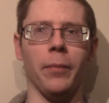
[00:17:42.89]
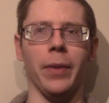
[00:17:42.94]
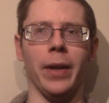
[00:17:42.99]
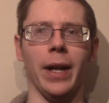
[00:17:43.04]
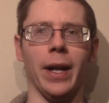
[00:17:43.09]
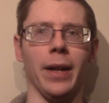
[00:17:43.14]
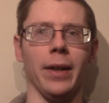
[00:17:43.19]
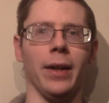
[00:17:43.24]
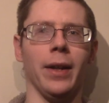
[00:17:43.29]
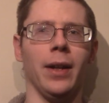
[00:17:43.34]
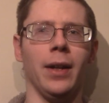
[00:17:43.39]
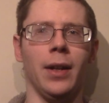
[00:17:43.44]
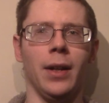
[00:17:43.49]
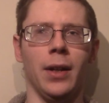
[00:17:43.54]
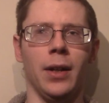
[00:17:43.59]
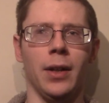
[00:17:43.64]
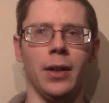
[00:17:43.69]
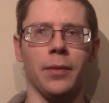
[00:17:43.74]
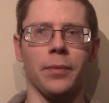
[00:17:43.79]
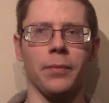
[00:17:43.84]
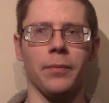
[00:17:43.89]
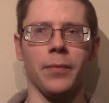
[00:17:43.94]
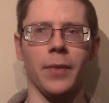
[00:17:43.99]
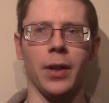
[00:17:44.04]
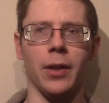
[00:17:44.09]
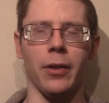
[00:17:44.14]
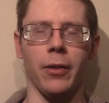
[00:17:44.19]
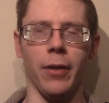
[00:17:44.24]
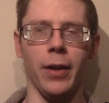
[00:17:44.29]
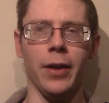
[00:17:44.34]
We had
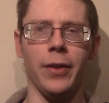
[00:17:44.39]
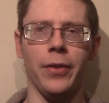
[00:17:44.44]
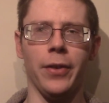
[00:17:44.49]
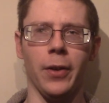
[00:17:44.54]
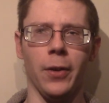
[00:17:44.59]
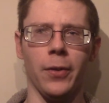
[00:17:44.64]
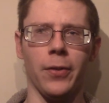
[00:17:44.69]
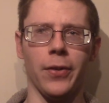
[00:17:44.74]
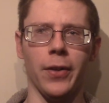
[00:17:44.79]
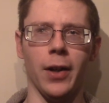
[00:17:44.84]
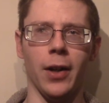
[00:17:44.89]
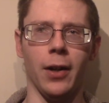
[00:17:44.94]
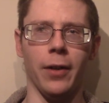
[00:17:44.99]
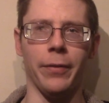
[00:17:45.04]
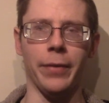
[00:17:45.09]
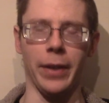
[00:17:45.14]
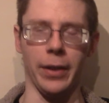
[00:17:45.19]
Gracie herself,